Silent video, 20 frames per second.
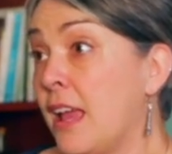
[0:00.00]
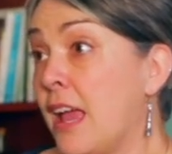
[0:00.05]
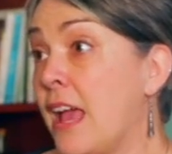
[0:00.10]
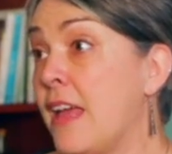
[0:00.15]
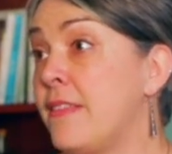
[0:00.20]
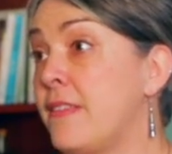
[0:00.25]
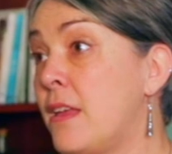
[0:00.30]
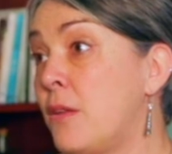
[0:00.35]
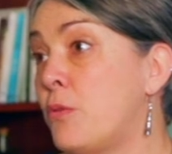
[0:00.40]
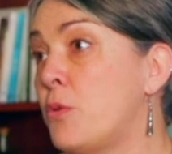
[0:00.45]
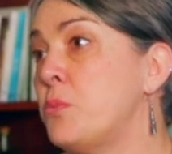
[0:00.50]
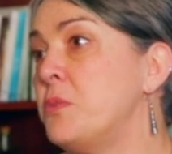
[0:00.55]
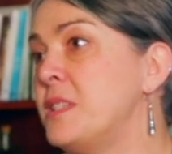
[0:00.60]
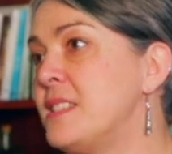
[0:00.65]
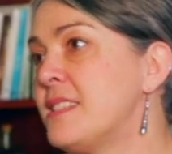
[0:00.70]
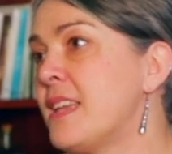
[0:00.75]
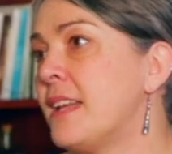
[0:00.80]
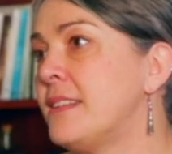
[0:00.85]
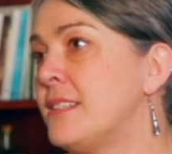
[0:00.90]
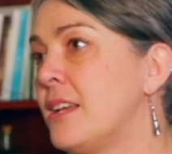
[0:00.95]
And then when we
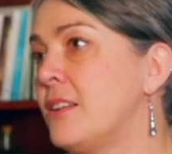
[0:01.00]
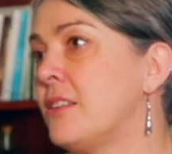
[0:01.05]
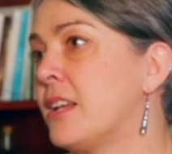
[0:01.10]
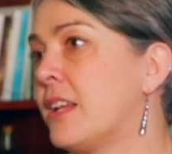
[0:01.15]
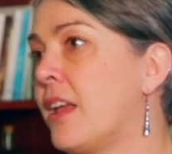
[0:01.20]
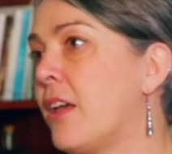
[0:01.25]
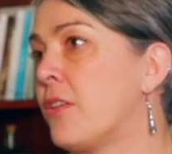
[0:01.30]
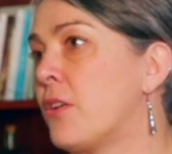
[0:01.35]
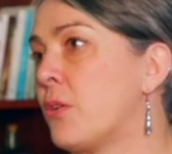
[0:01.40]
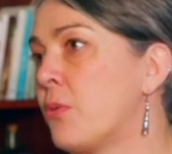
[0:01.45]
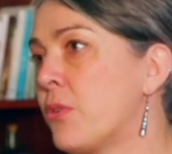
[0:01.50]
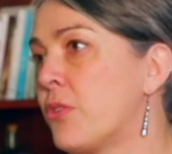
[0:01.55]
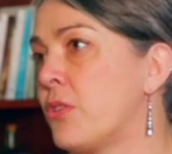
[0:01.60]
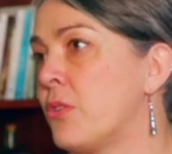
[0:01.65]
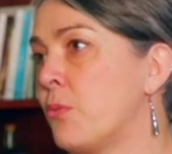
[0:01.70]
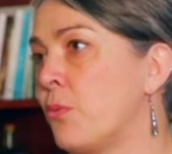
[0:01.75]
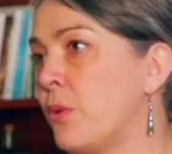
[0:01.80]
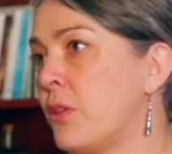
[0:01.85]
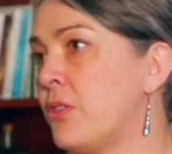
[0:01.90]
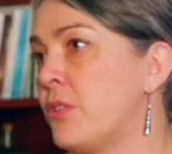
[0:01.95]
sat down together with,
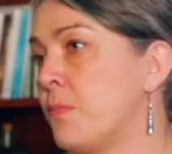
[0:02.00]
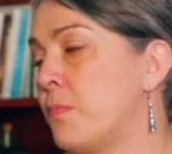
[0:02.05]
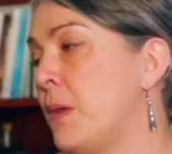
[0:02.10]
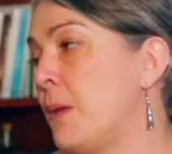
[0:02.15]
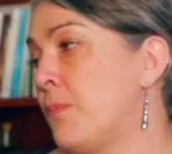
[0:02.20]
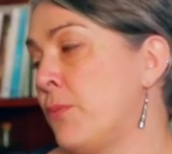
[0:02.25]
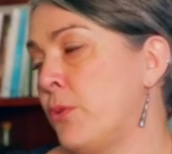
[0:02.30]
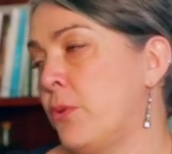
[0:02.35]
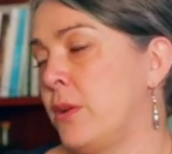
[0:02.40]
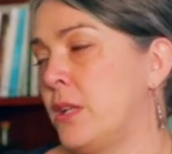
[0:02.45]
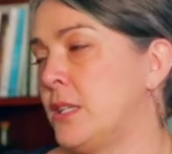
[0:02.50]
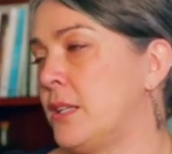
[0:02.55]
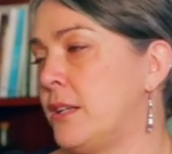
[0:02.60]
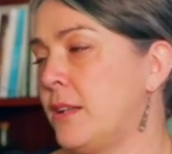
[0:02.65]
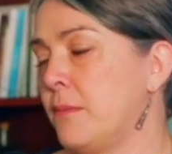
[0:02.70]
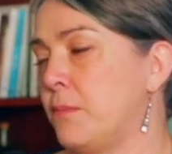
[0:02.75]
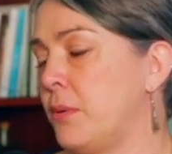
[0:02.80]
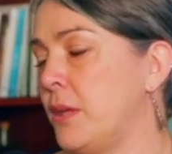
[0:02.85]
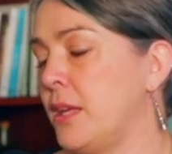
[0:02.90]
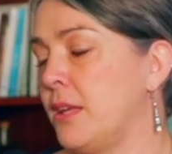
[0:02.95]
with the people who ended
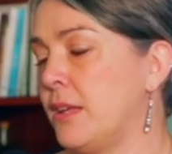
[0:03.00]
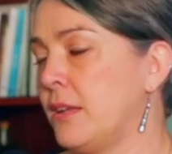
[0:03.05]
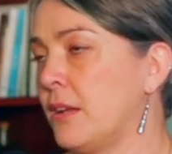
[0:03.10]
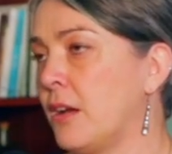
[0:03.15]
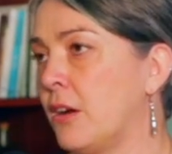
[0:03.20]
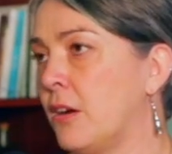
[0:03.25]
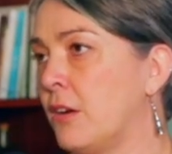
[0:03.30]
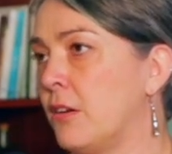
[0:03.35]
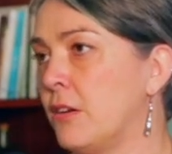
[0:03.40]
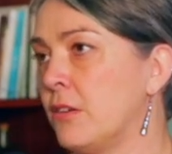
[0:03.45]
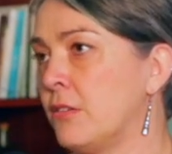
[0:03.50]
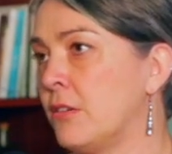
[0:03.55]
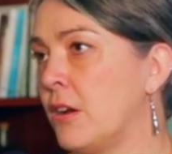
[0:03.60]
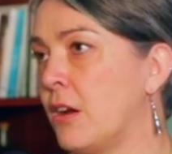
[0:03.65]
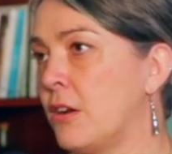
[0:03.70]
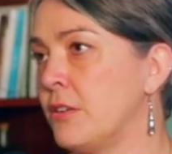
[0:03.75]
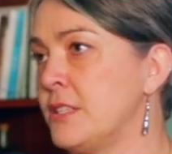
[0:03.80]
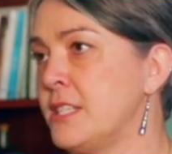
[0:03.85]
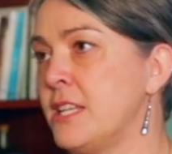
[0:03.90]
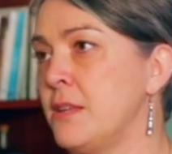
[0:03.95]
up being our,
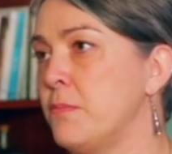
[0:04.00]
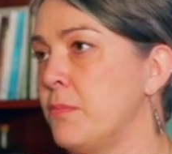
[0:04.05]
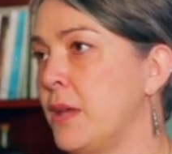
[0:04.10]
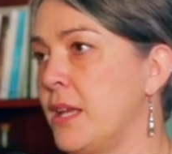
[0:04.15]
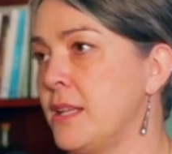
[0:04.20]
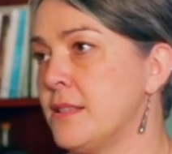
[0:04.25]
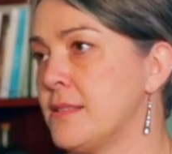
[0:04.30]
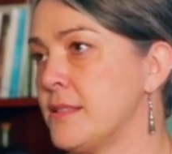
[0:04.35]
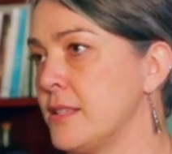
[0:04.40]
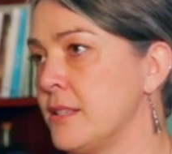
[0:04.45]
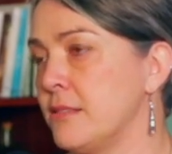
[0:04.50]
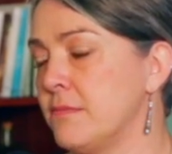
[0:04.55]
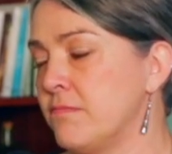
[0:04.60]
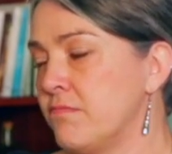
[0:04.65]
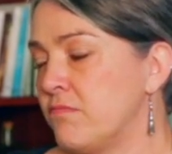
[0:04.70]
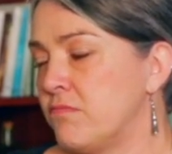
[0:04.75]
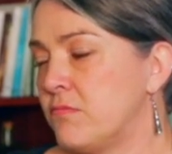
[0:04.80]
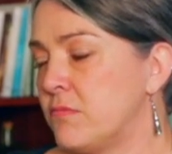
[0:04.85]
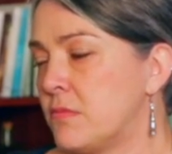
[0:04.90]
our teammates and